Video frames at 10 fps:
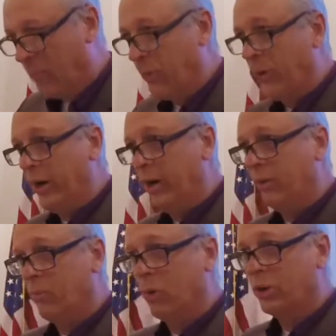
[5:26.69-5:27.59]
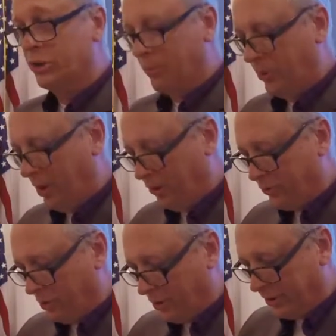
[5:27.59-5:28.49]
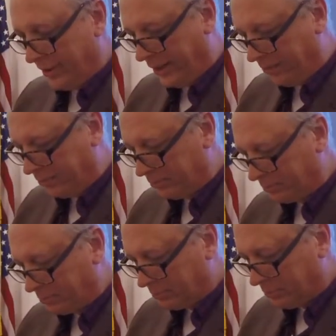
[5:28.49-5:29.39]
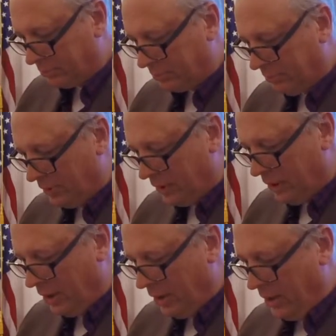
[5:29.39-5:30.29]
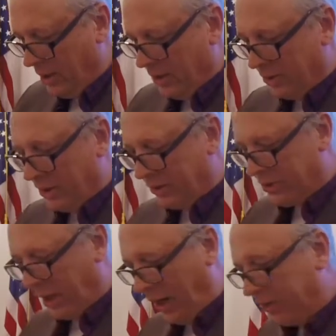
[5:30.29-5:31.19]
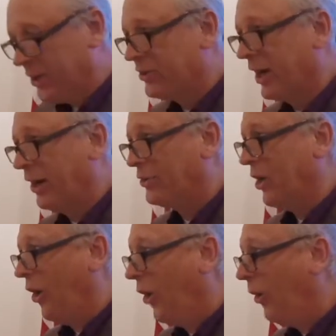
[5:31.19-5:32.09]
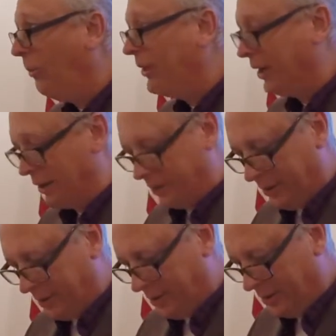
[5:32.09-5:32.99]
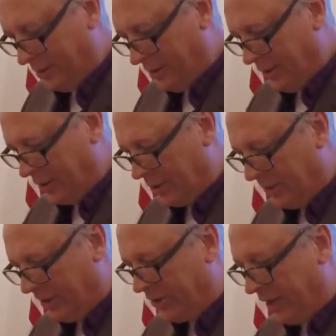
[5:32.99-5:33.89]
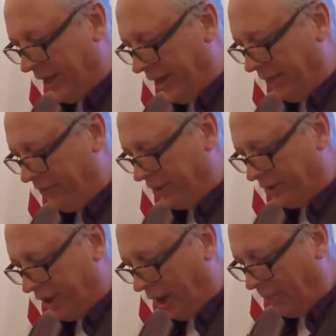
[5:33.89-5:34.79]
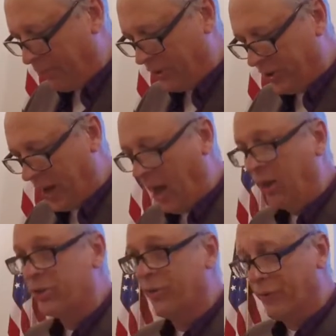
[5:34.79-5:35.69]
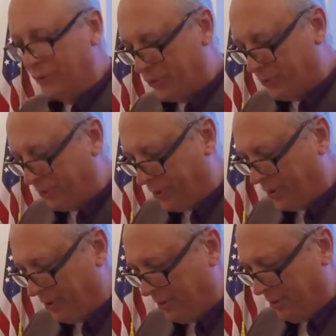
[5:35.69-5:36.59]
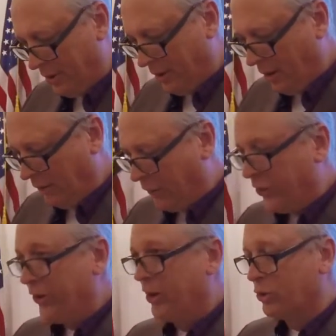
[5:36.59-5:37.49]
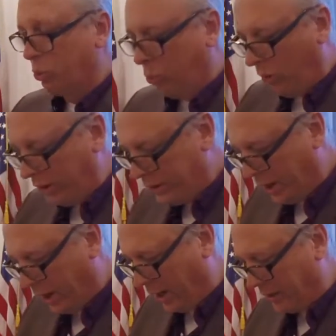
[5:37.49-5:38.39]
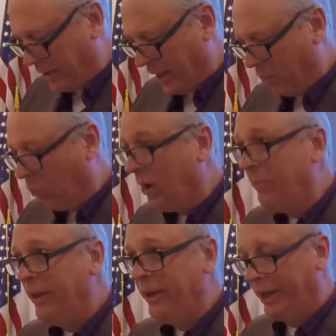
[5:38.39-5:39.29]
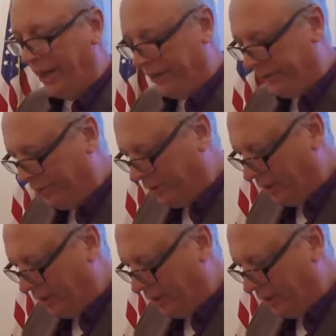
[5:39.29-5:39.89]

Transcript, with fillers: Prayer and worship we also looked at. It says God desires all men to be saved and come to the knowledge of the truth. For there is one God and one mediator